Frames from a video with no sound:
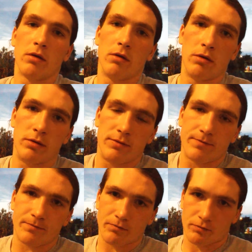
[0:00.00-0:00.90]

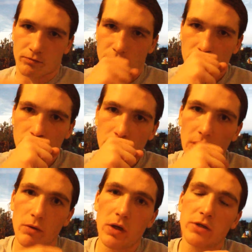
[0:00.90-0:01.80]

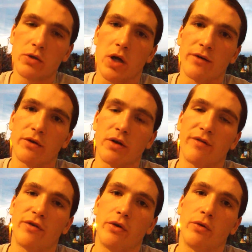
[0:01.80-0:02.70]
we'll also cover a
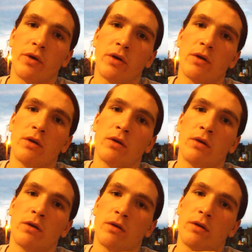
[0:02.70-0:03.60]
few
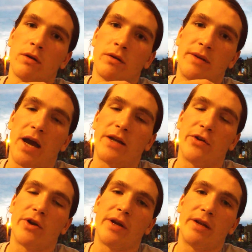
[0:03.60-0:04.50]

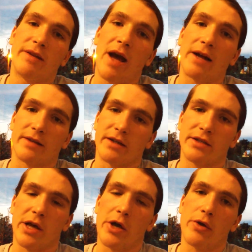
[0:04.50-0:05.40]
dietary tactics
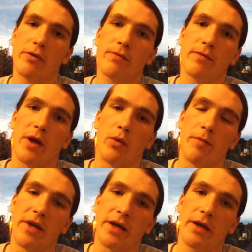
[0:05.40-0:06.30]
now that will
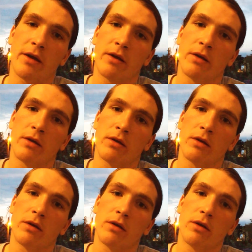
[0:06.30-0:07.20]
make
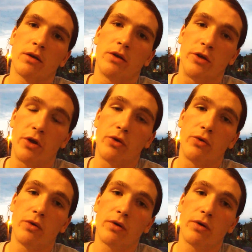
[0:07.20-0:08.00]
you